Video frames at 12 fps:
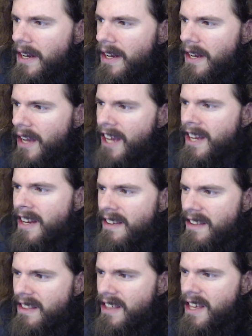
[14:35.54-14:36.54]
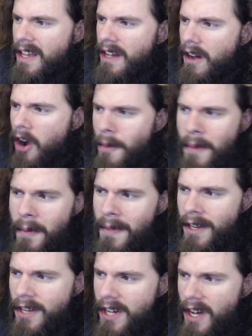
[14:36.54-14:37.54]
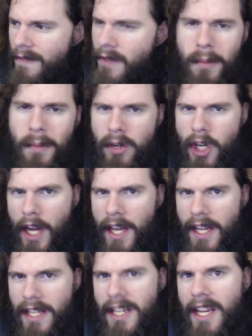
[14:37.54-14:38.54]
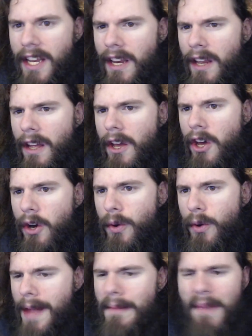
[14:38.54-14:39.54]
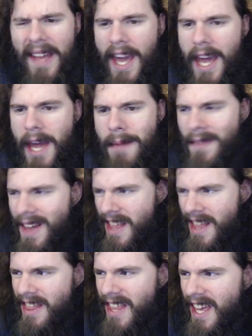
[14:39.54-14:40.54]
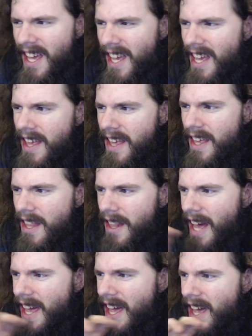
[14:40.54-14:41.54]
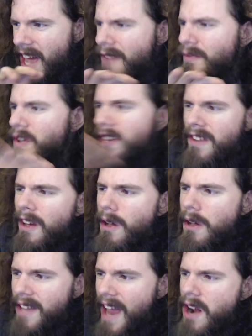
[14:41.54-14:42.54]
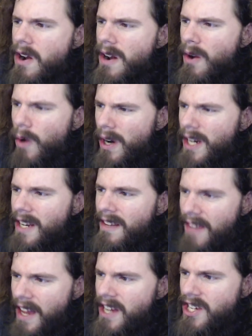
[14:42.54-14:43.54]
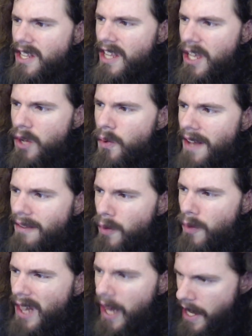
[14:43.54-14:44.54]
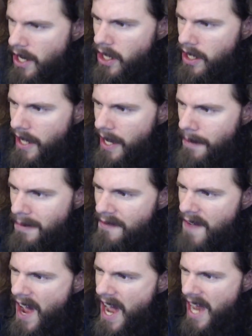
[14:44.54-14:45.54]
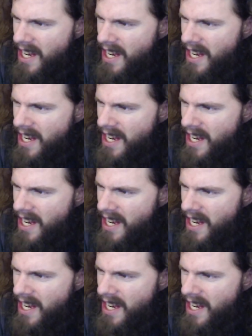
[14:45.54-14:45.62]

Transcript: and the armament of the Mujahideen, who then became the, like, every single terror organization the U.S. would later claim to fight.